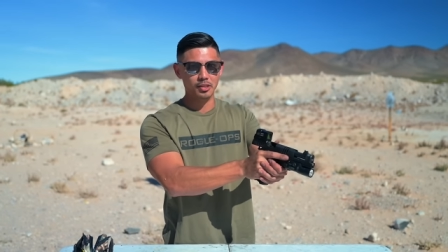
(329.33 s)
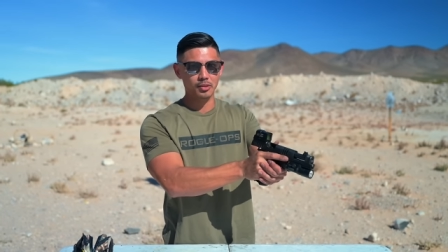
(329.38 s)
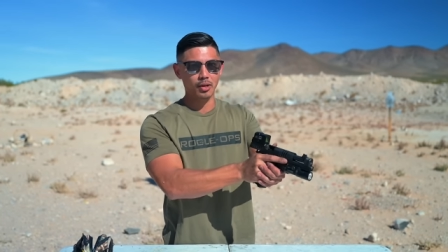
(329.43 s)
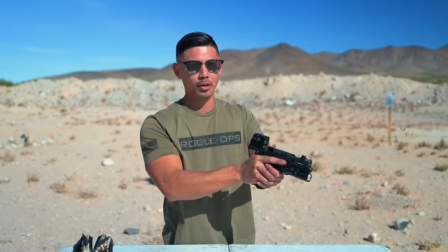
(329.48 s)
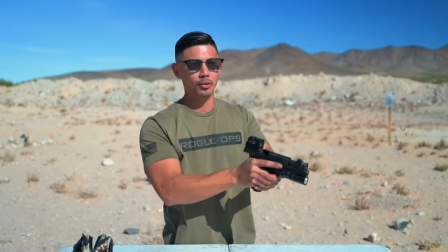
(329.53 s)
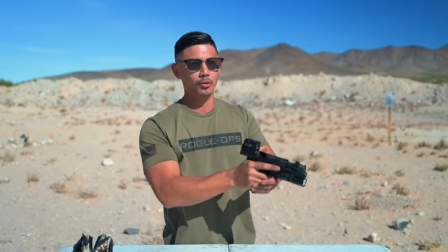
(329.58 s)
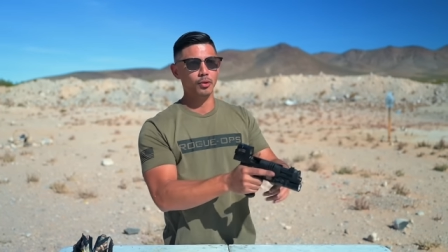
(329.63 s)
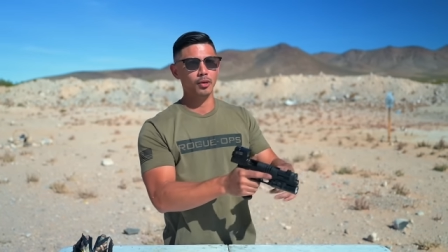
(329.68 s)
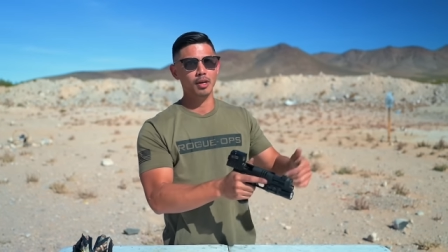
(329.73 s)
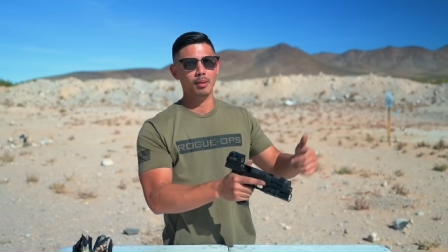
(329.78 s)
so
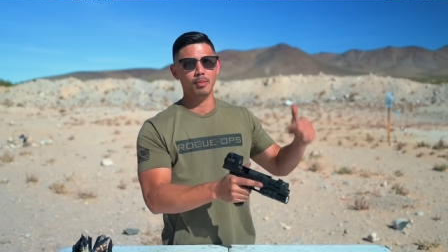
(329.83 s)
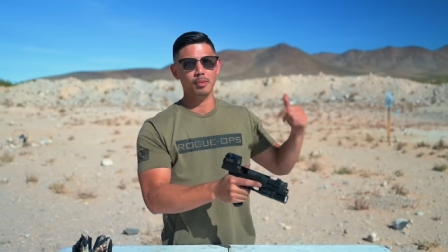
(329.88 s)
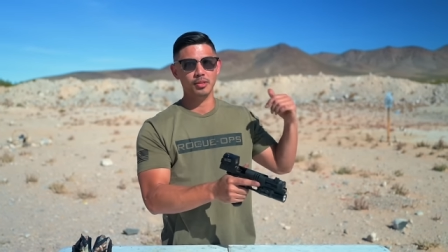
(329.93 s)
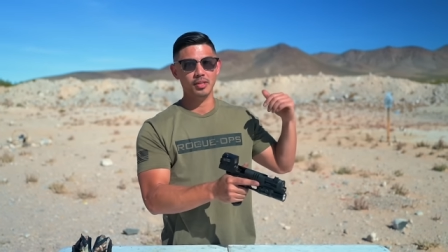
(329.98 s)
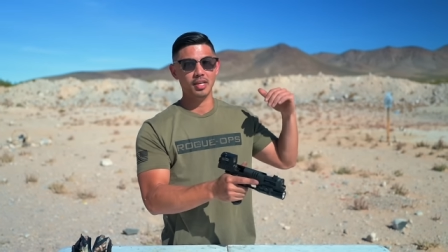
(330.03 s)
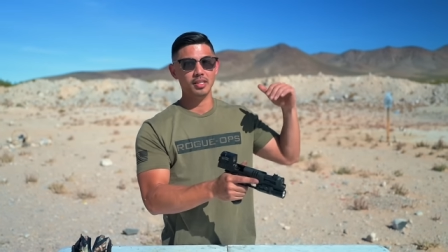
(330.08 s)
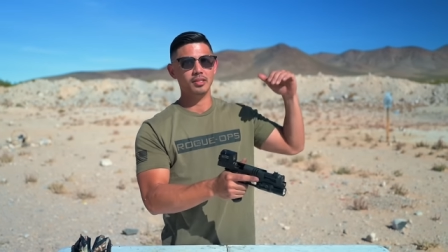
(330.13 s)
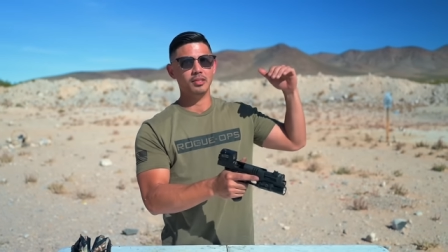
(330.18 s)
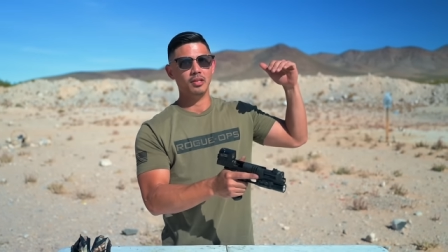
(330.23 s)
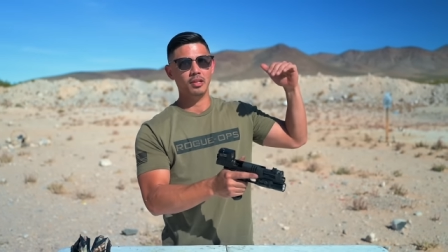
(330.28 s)
I threw a couple
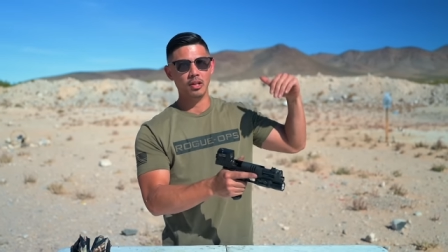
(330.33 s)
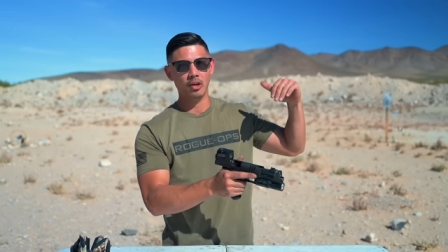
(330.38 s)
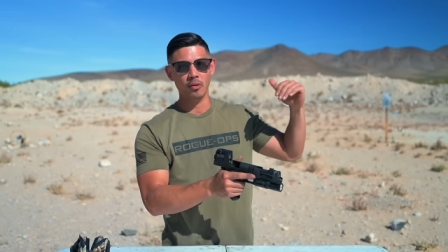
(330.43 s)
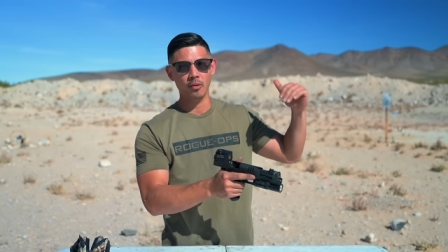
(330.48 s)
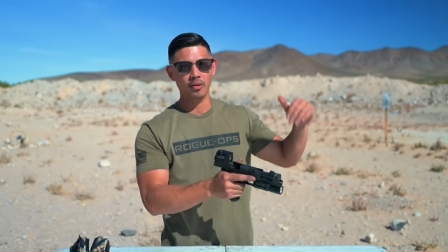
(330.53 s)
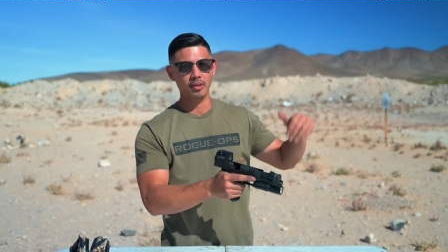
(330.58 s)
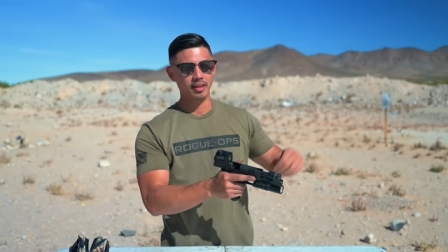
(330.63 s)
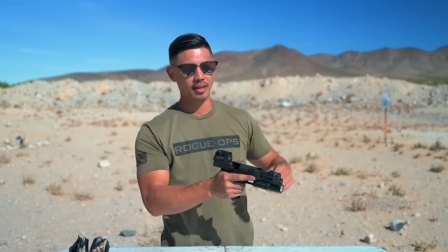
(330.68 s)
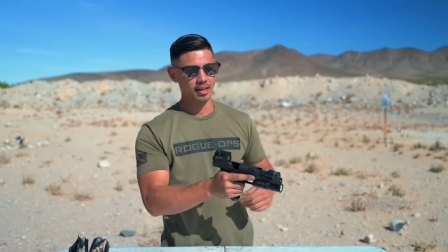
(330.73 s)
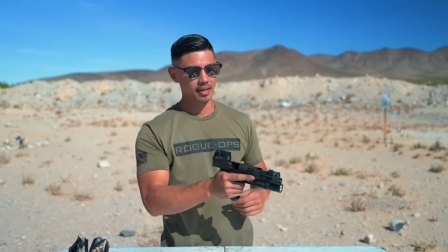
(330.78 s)
shots
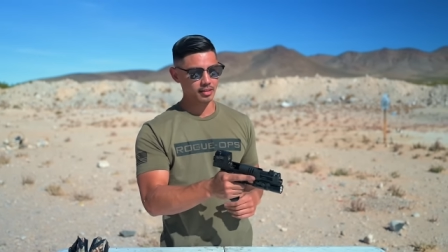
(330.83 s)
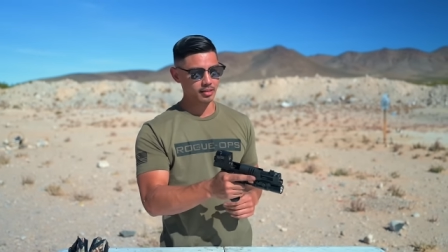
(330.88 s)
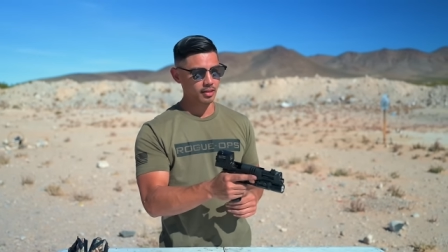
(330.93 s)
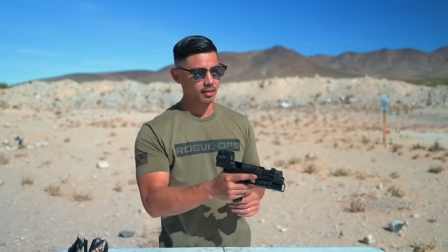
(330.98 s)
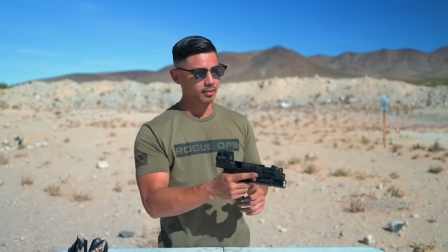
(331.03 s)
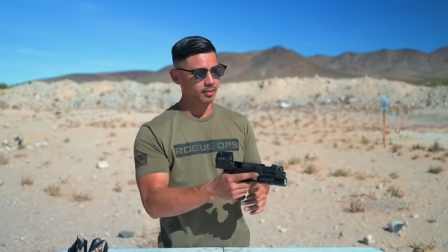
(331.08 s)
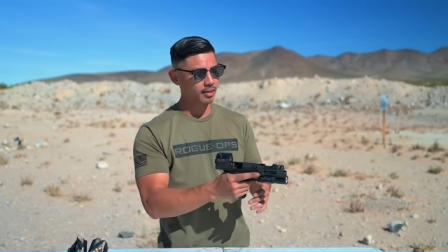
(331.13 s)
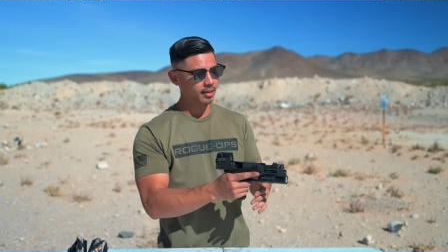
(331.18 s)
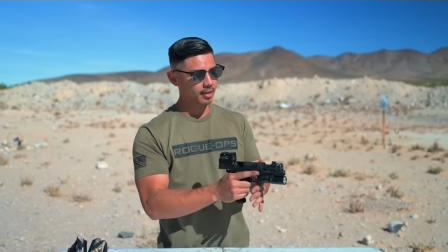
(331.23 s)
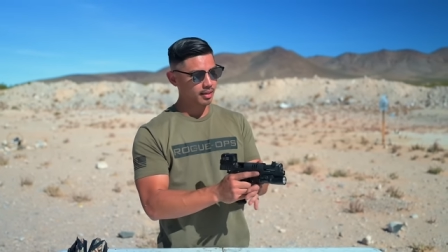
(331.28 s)
lower in the A
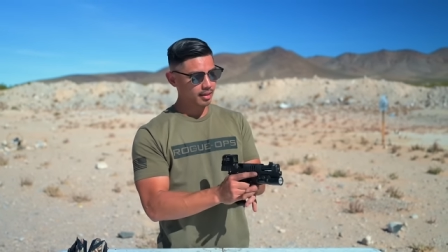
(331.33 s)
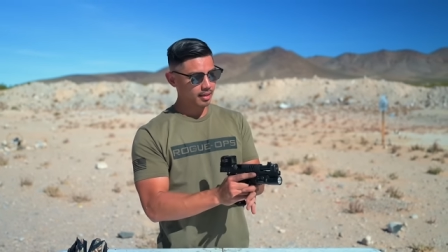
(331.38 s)
zone.